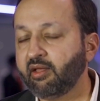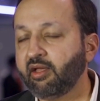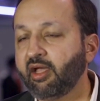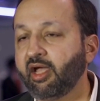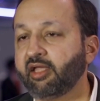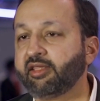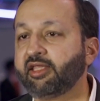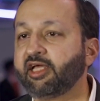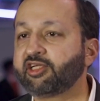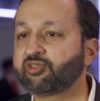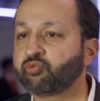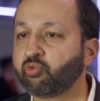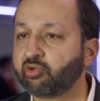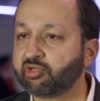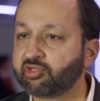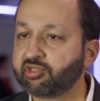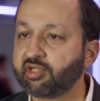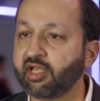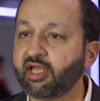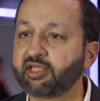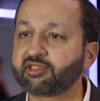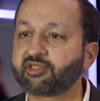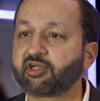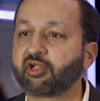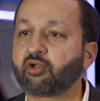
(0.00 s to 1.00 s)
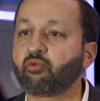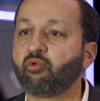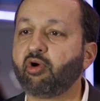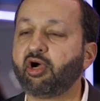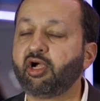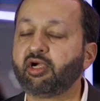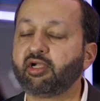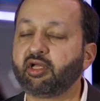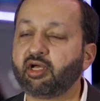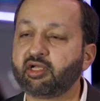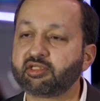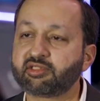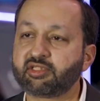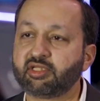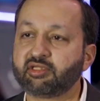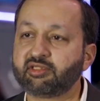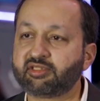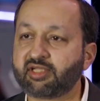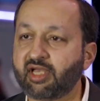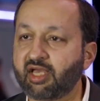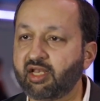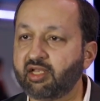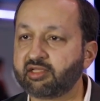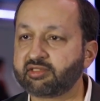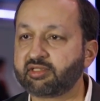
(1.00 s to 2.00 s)
And that's what has required us and
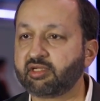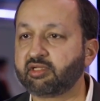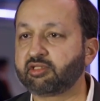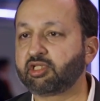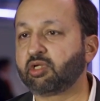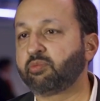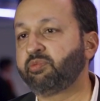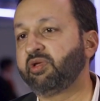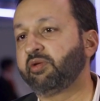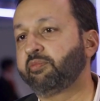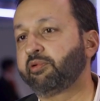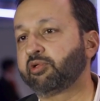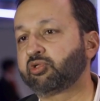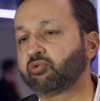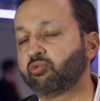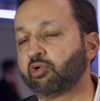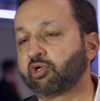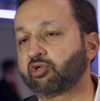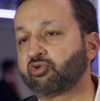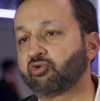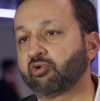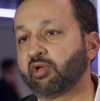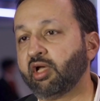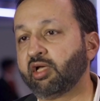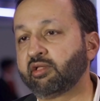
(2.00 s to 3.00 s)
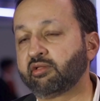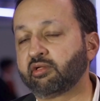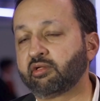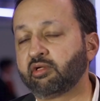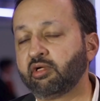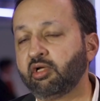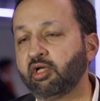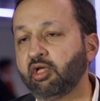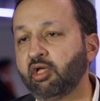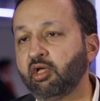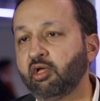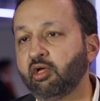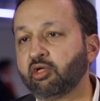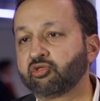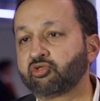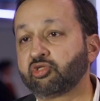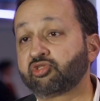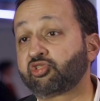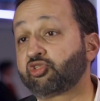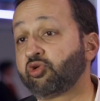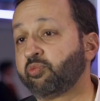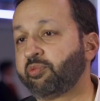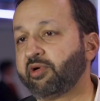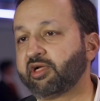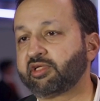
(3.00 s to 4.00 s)
Thales and other people to work together. So it's
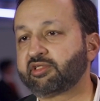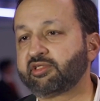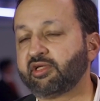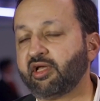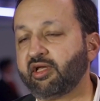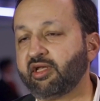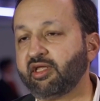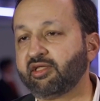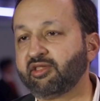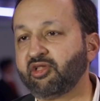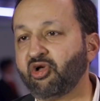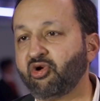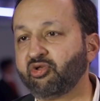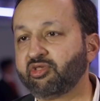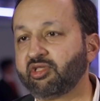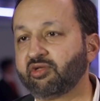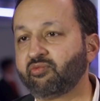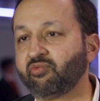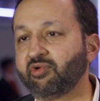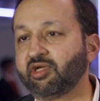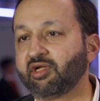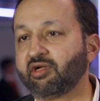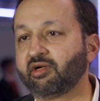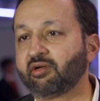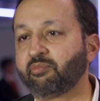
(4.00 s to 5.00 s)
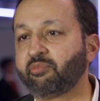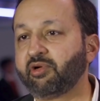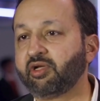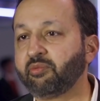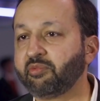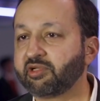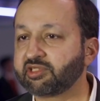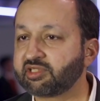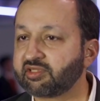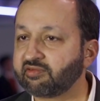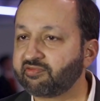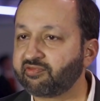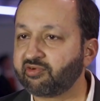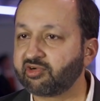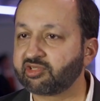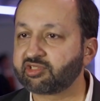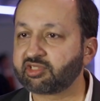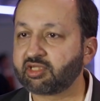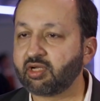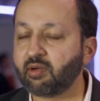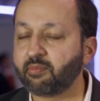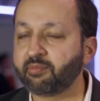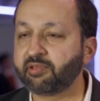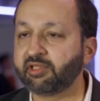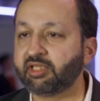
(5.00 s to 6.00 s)
super exciting now that we are pretty much the first
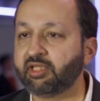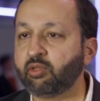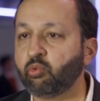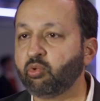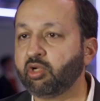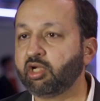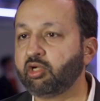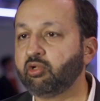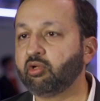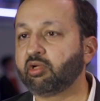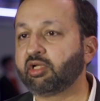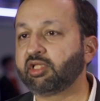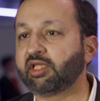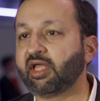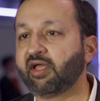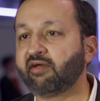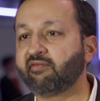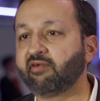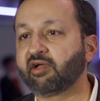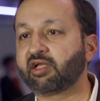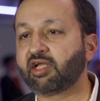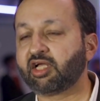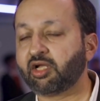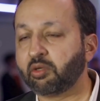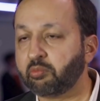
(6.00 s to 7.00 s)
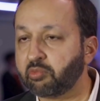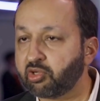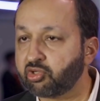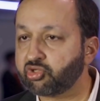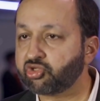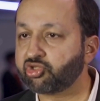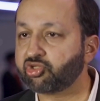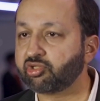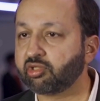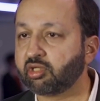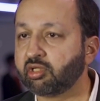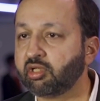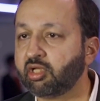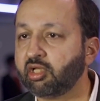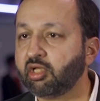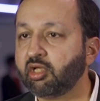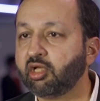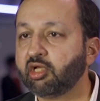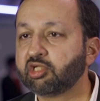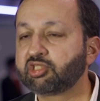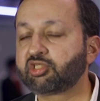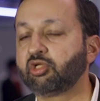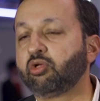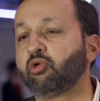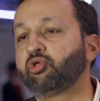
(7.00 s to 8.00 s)
company where you can have a commercial
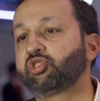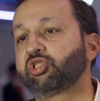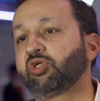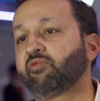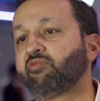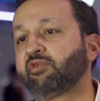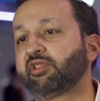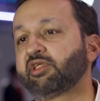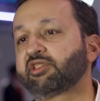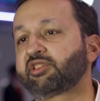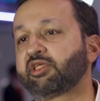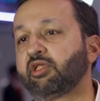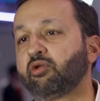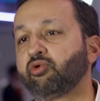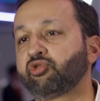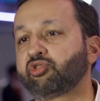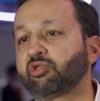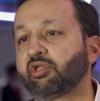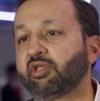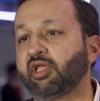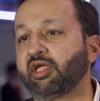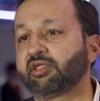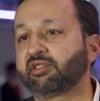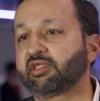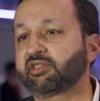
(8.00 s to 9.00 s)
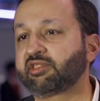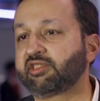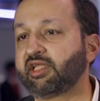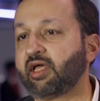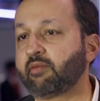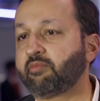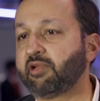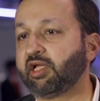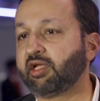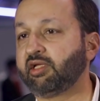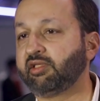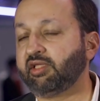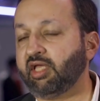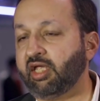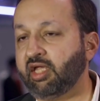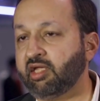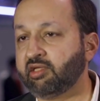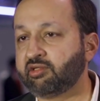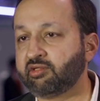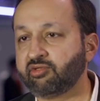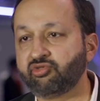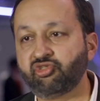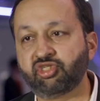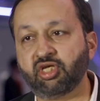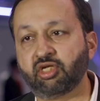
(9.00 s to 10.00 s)
solution with a solution like the Snapdragon
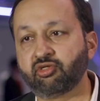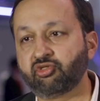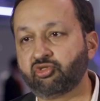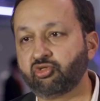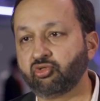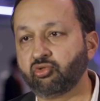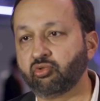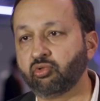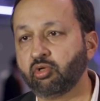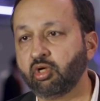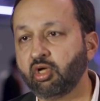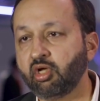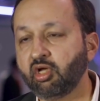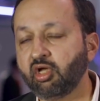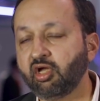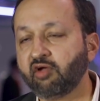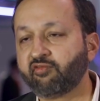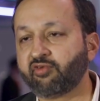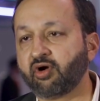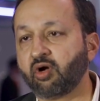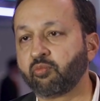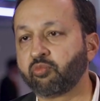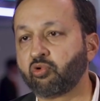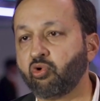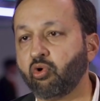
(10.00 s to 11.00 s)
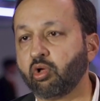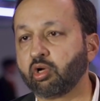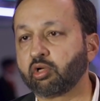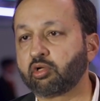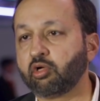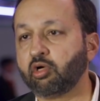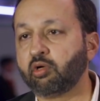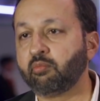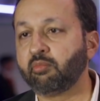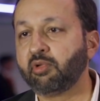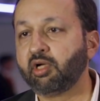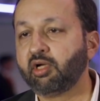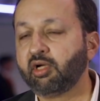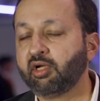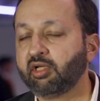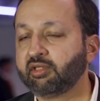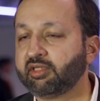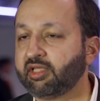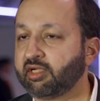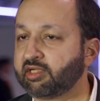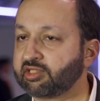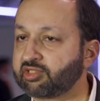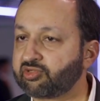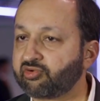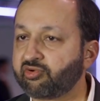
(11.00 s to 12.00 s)
8 Gen 2 from Qualcomm
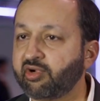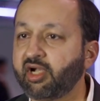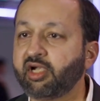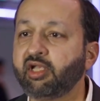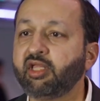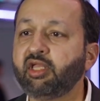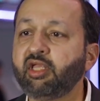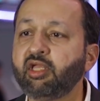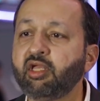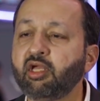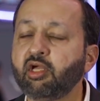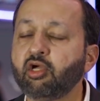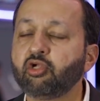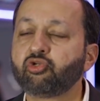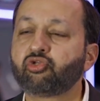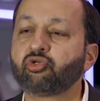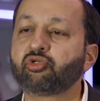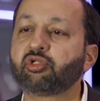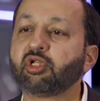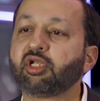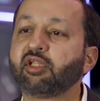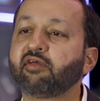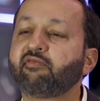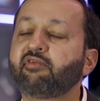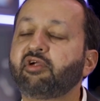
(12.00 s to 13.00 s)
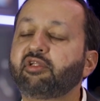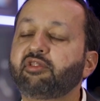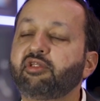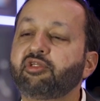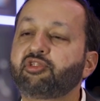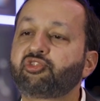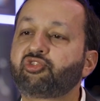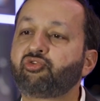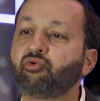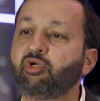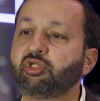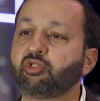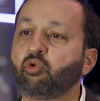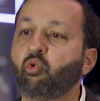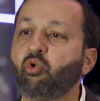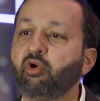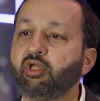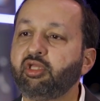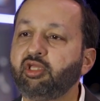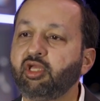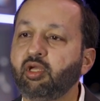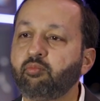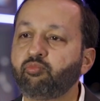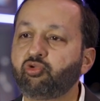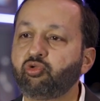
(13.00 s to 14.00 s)
that is ready to deliver this to an
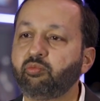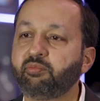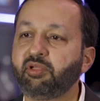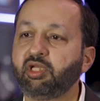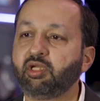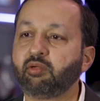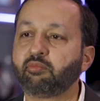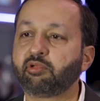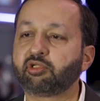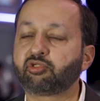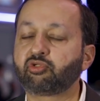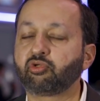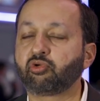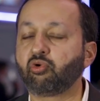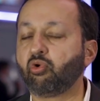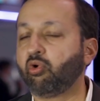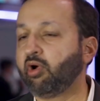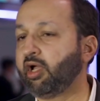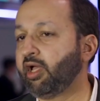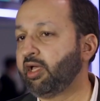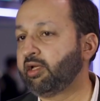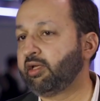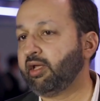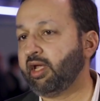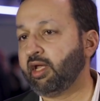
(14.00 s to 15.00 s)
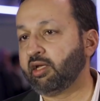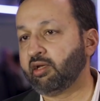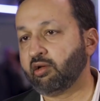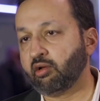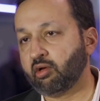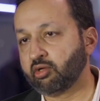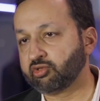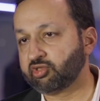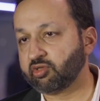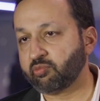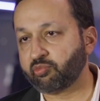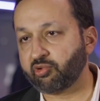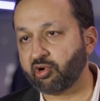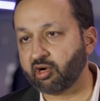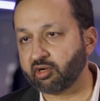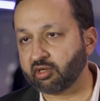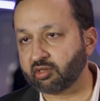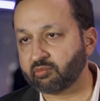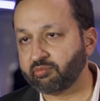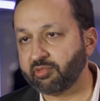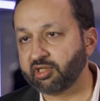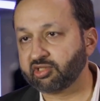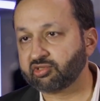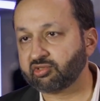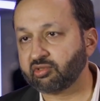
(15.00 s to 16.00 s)
OEM to be able to go ahead and launch a
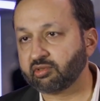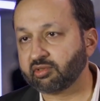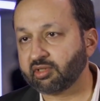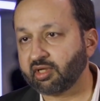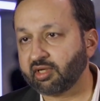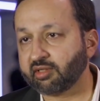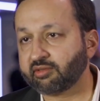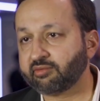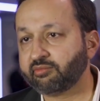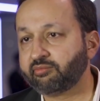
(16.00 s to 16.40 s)
product based on that.